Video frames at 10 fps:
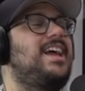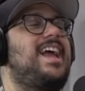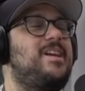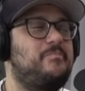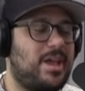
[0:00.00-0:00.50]

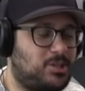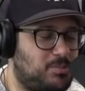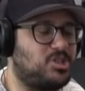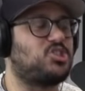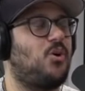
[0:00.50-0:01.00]
It makes
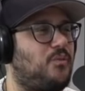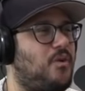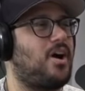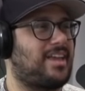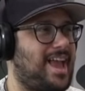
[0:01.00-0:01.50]
me so
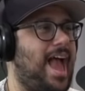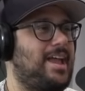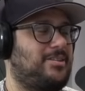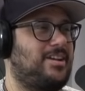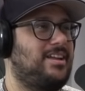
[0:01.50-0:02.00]
fucking
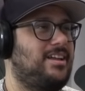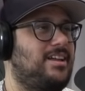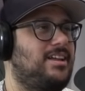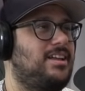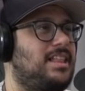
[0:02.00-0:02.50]
angry.
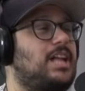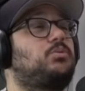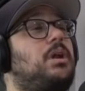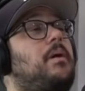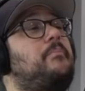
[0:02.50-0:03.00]
Yeah. That's
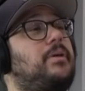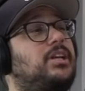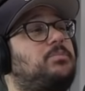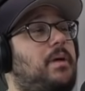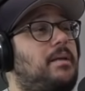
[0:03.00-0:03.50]
one of my
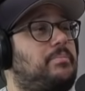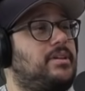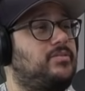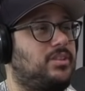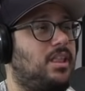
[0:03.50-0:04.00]
biggest pet
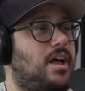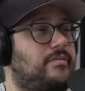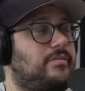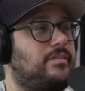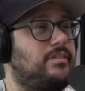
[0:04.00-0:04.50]
peeves in life.